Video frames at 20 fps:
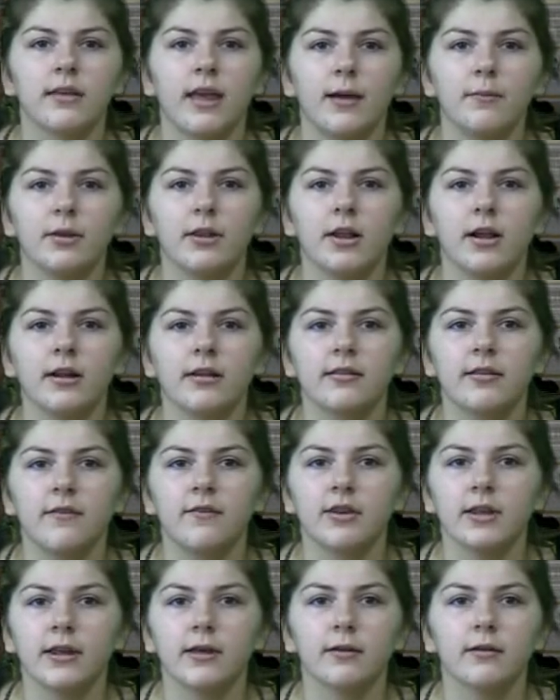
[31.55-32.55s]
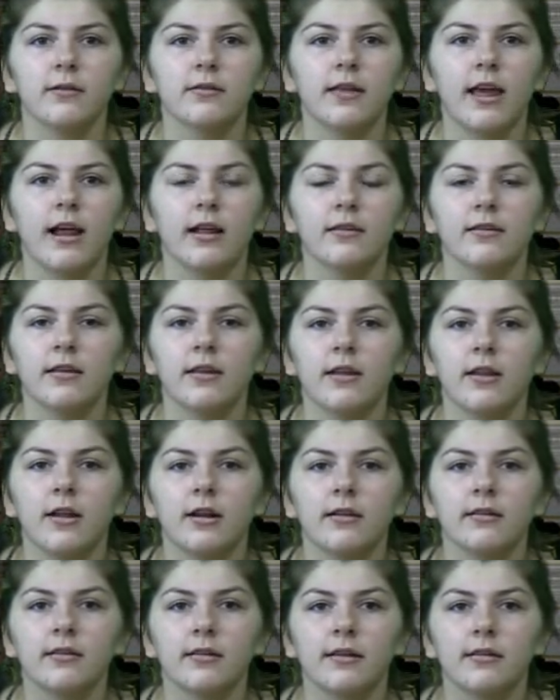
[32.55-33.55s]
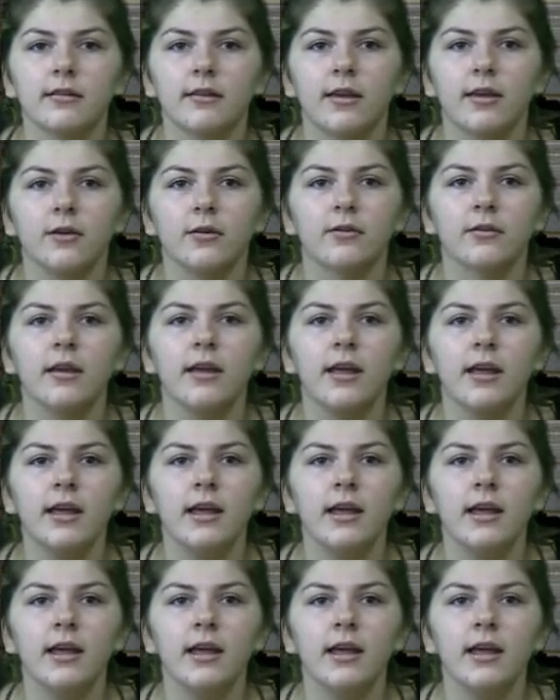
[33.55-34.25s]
Gabby Clark 7 kills, Allison Clark 6 kills,